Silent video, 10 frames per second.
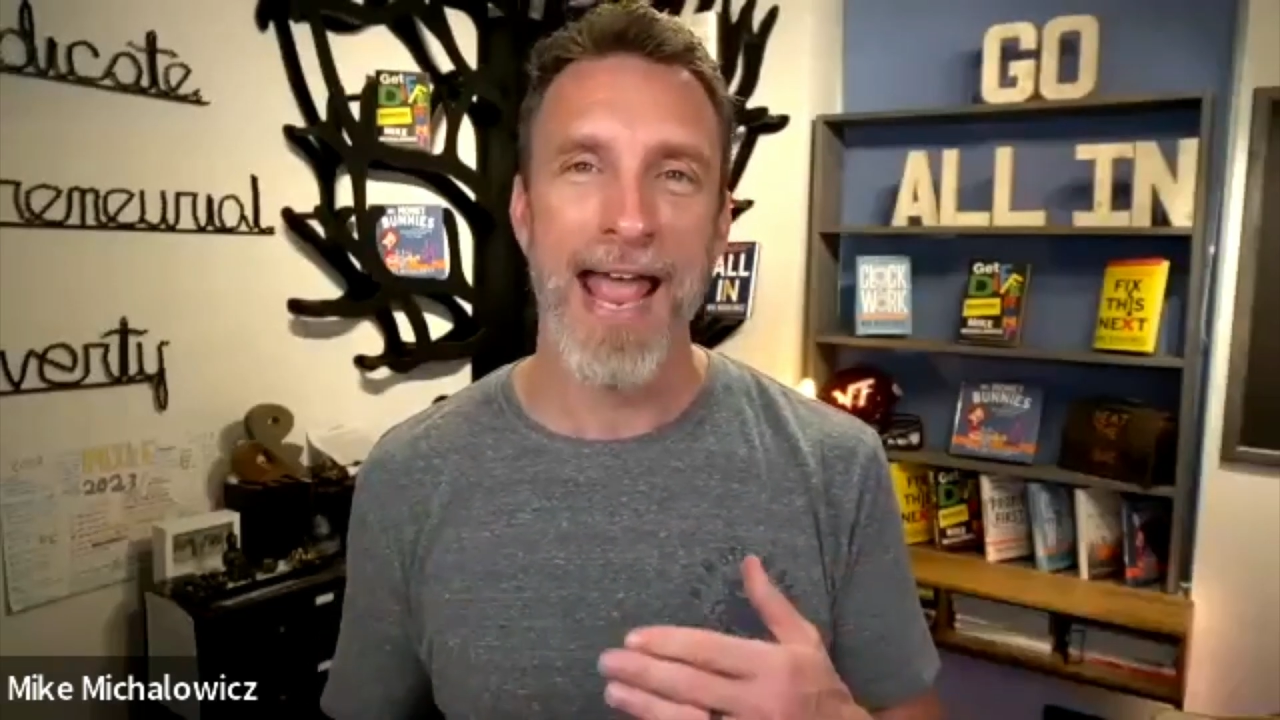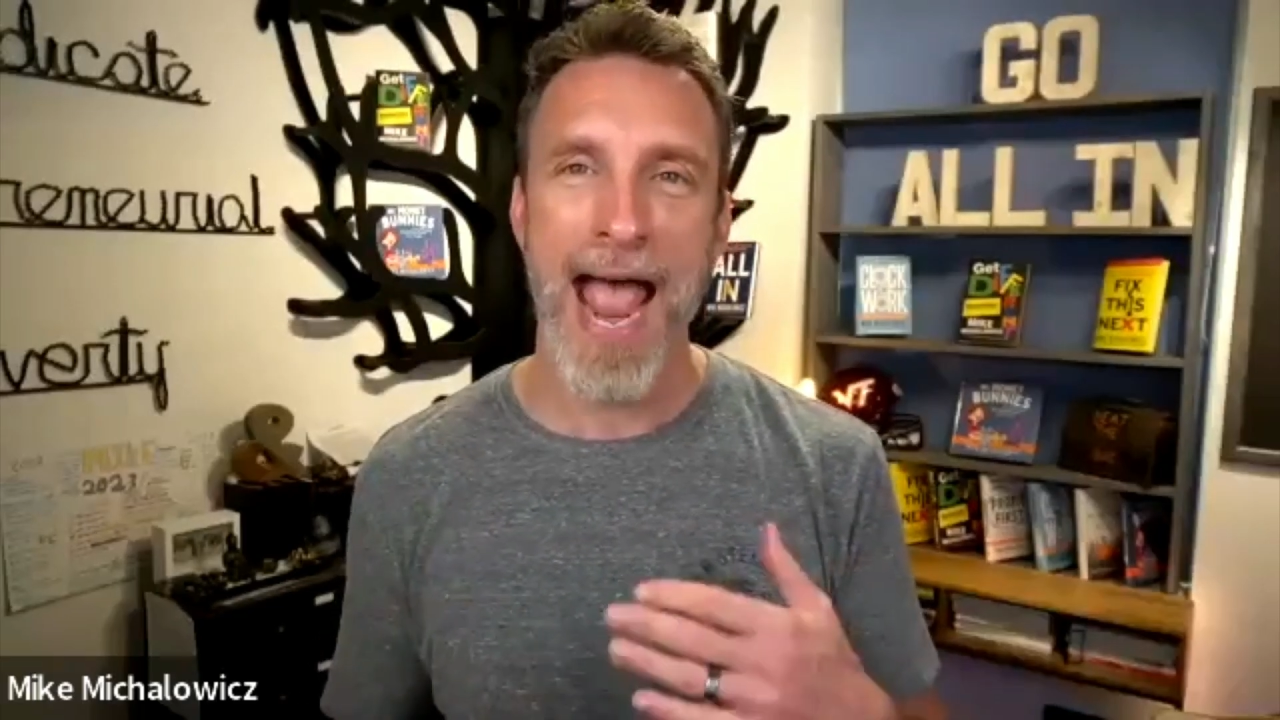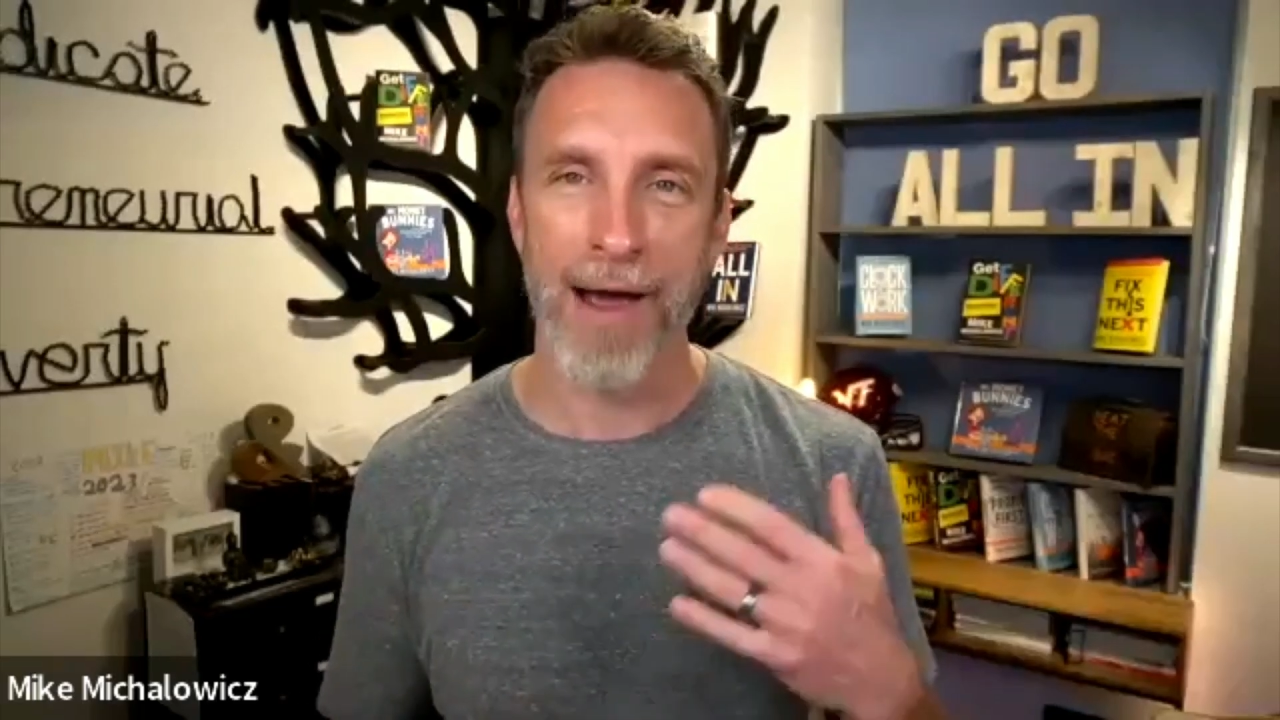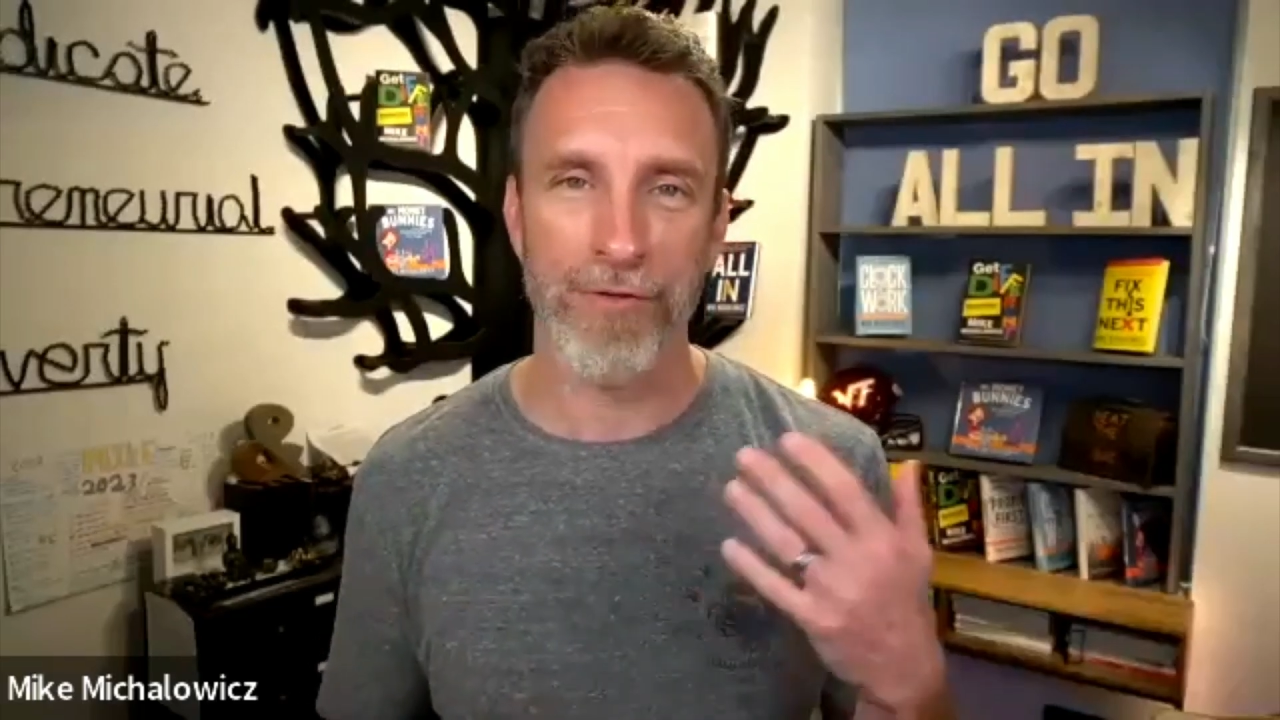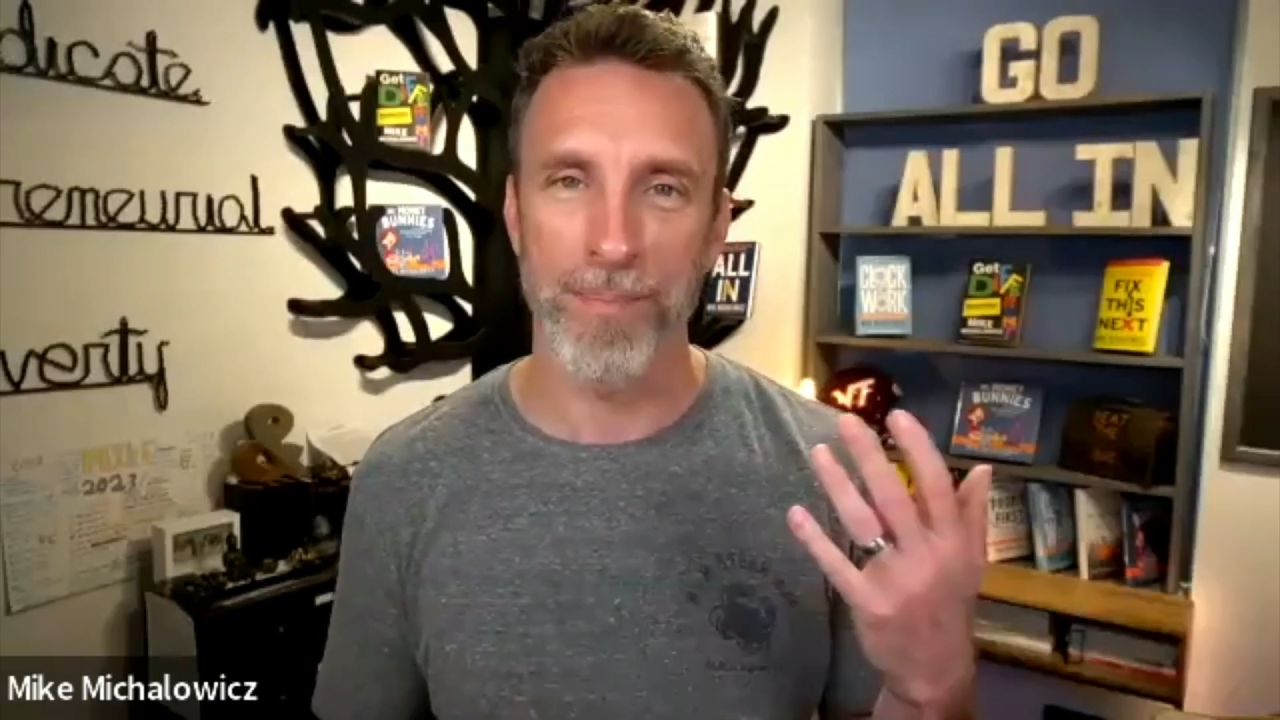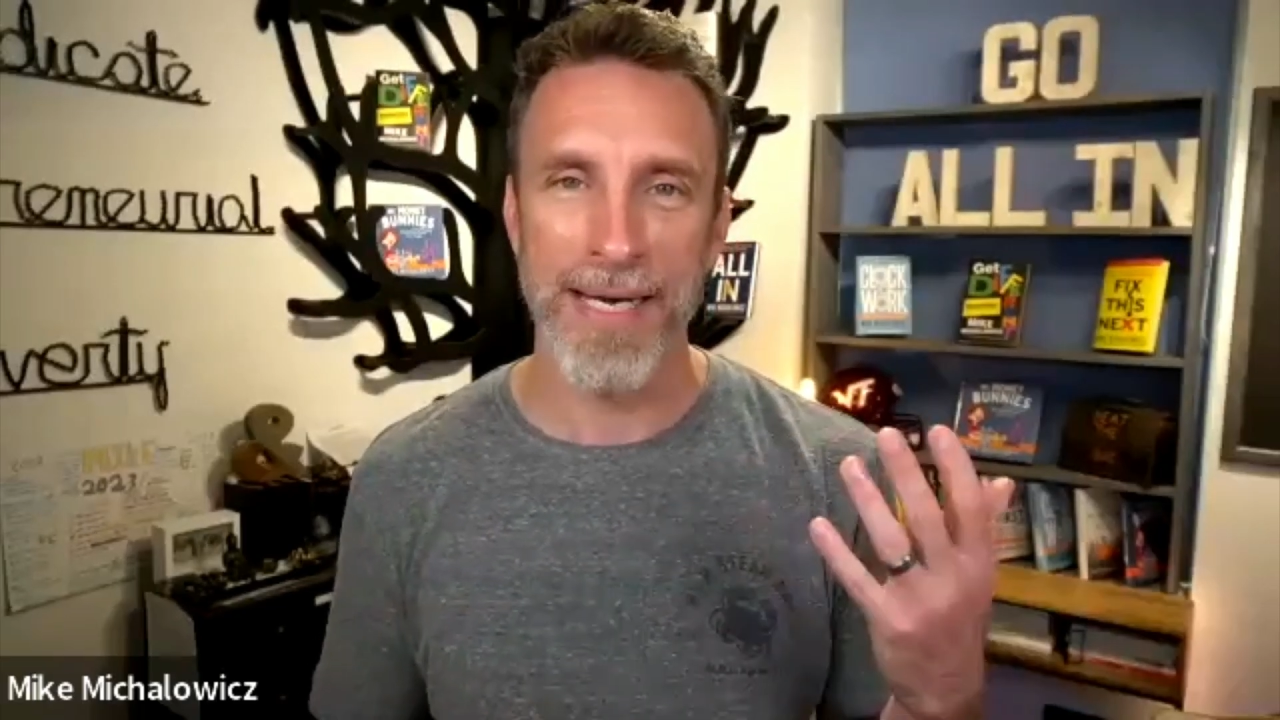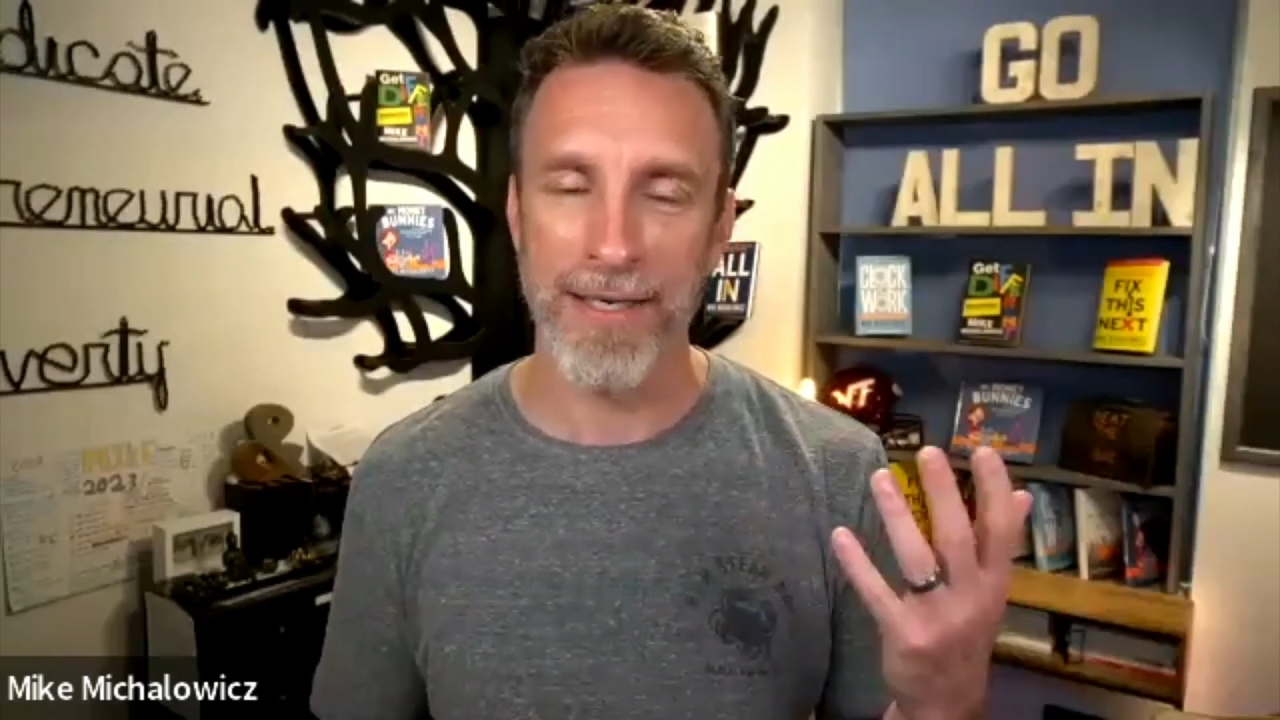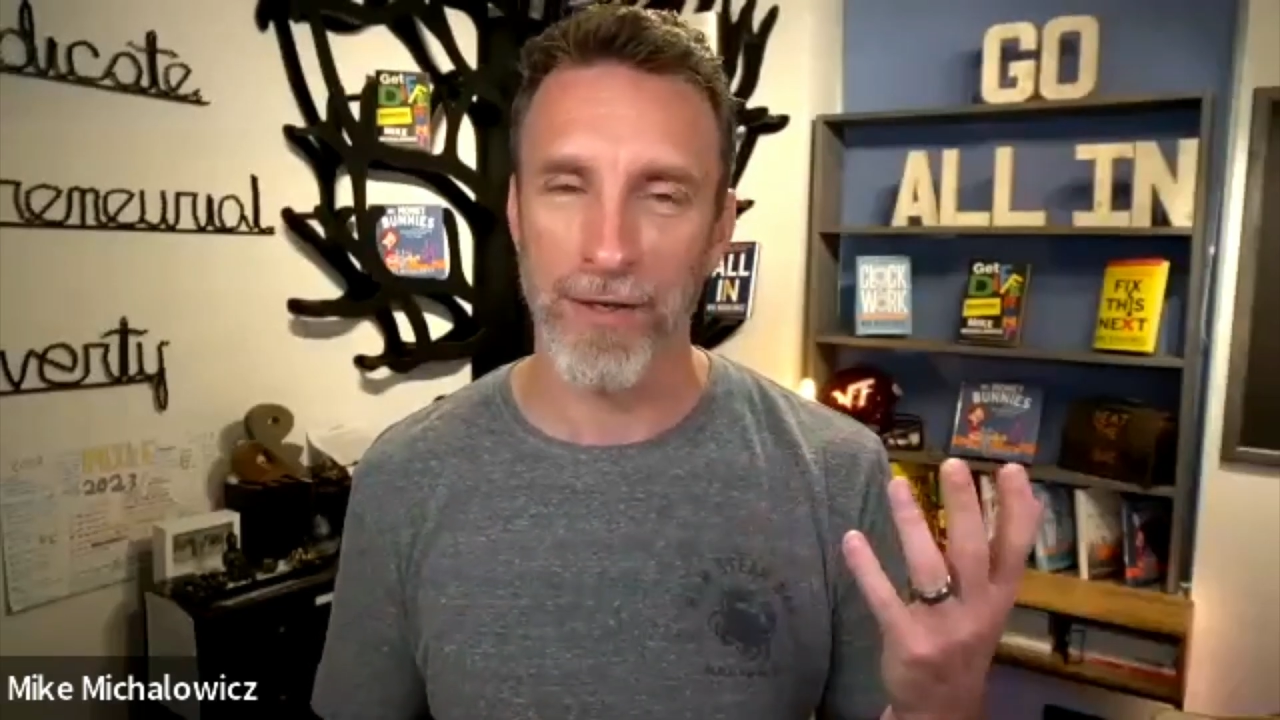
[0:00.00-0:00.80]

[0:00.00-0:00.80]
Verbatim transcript: after meeting